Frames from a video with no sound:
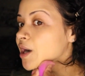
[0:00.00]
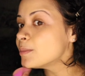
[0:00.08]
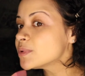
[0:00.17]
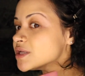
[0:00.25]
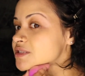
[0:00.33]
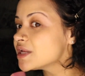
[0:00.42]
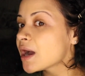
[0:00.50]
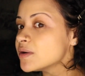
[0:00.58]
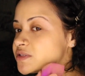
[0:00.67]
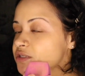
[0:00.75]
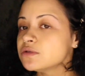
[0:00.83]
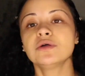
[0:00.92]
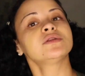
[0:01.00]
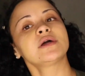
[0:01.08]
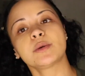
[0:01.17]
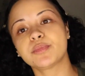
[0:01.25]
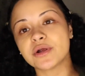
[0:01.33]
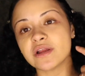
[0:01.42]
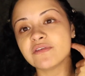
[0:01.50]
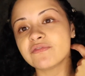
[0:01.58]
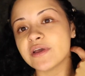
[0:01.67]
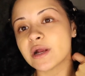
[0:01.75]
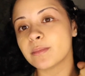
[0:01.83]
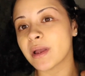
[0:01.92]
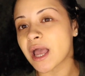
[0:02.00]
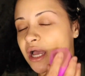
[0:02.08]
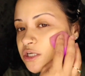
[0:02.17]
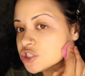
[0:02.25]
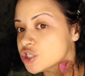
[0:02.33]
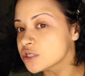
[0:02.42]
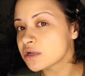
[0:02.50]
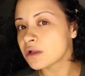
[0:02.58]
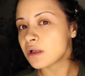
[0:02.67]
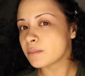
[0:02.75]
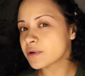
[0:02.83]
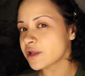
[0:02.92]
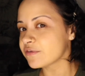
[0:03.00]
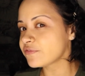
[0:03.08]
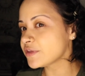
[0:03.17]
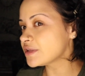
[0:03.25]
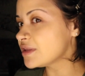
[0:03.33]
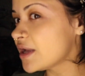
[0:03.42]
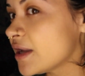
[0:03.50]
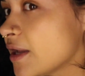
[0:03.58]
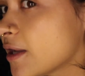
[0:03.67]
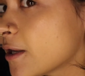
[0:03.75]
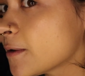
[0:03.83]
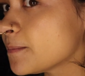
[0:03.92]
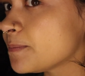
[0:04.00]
because now it's going to look like a pretty fair match. But I feel like